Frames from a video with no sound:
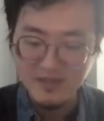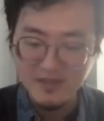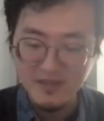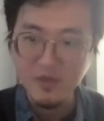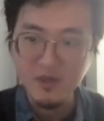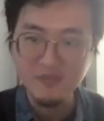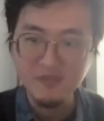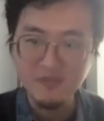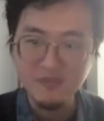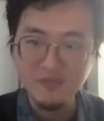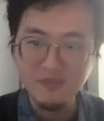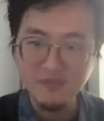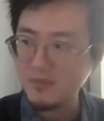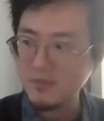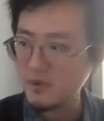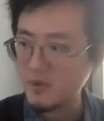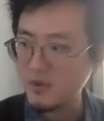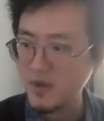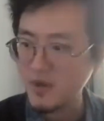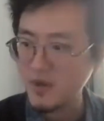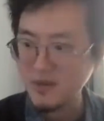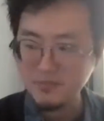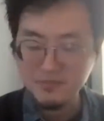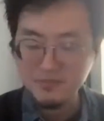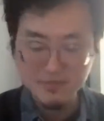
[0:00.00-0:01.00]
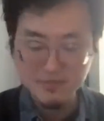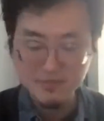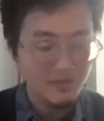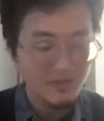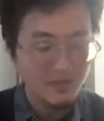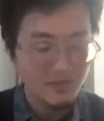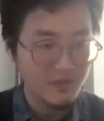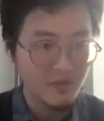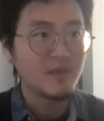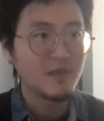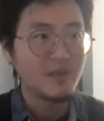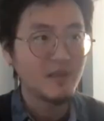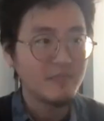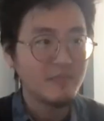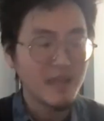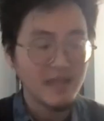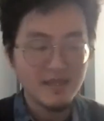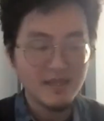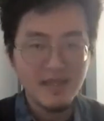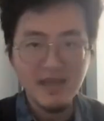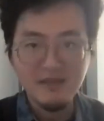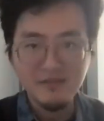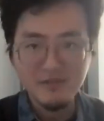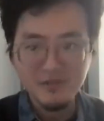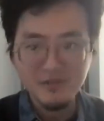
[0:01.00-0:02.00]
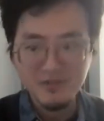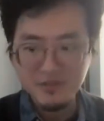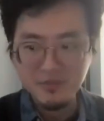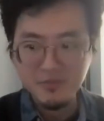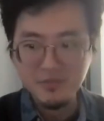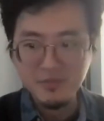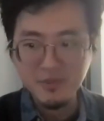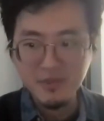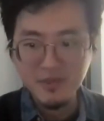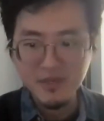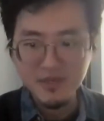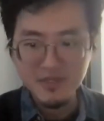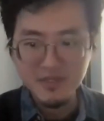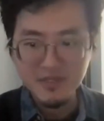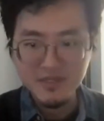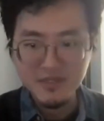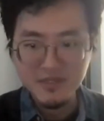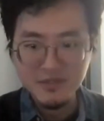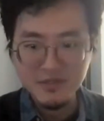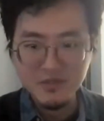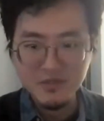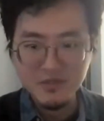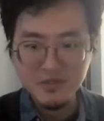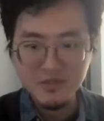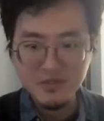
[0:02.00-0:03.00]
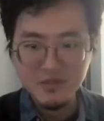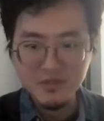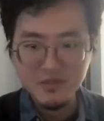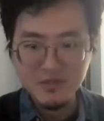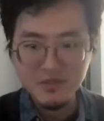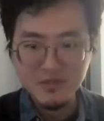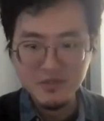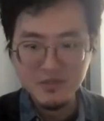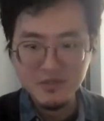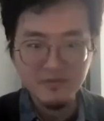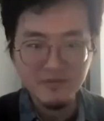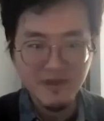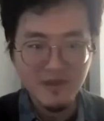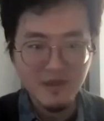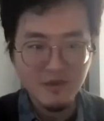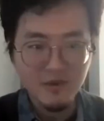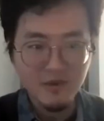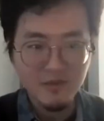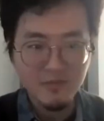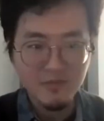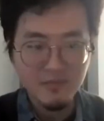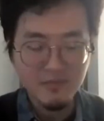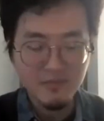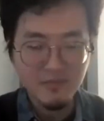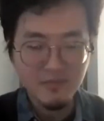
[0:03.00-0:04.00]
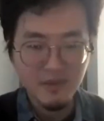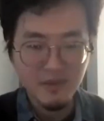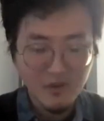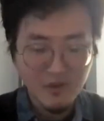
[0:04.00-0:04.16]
One of them who have really made the effort to put us into some of our